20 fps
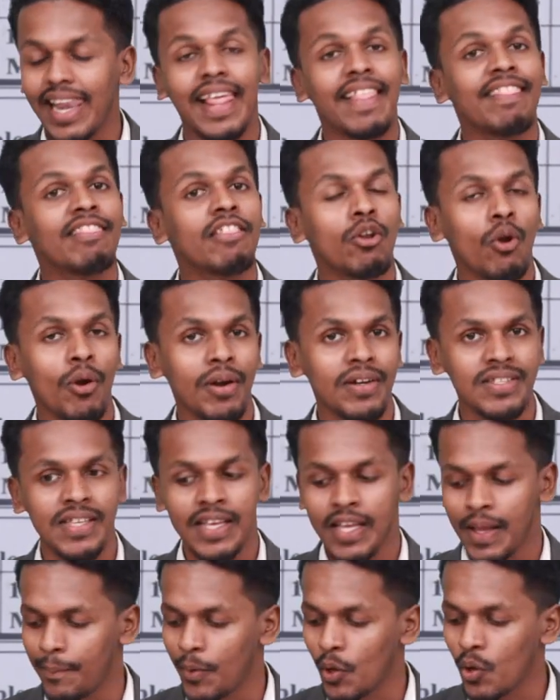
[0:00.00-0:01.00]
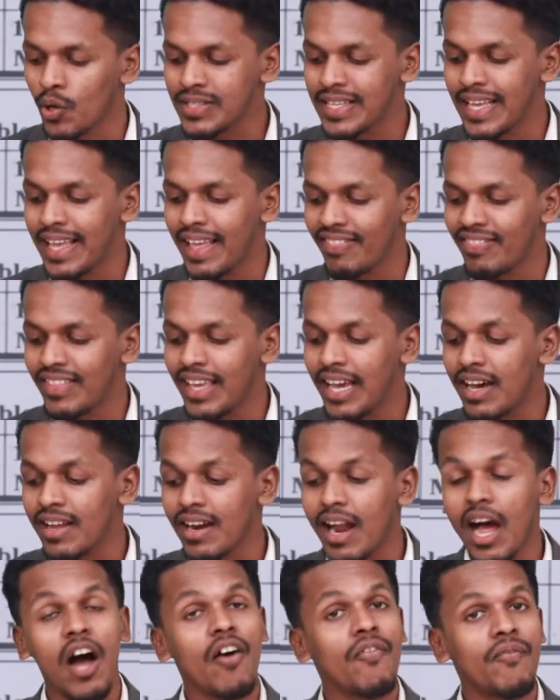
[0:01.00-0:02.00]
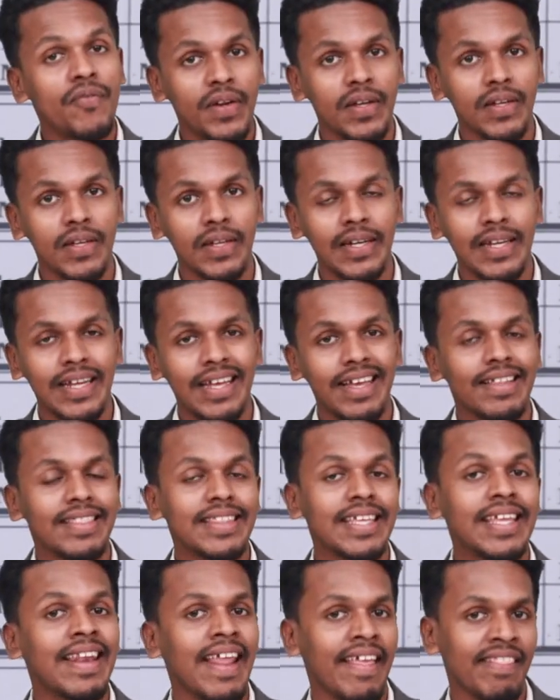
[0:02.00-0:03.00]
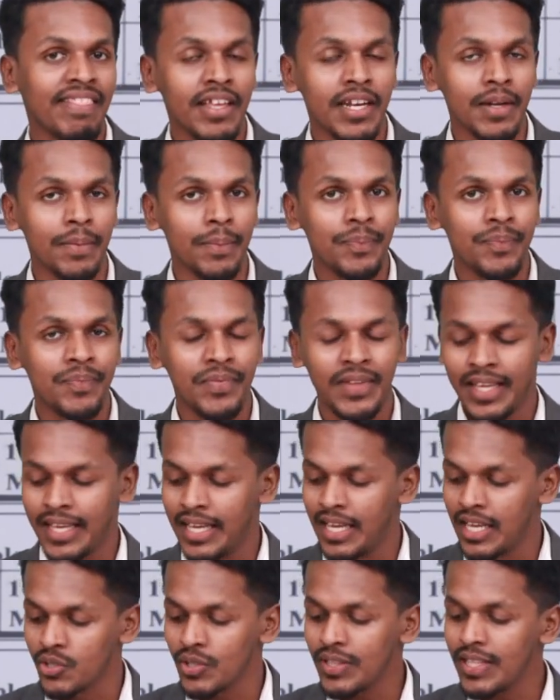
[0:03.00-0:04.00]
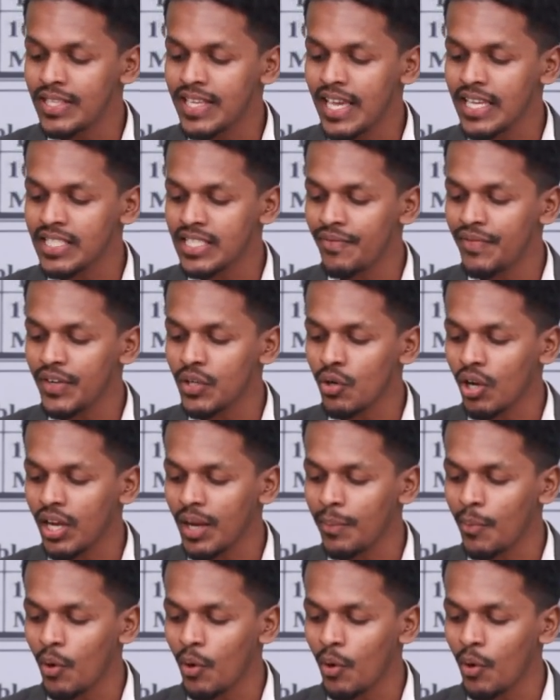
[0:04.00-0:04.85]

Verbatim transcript: lanthanoids because they are after the lanthanum. So in this case if we talk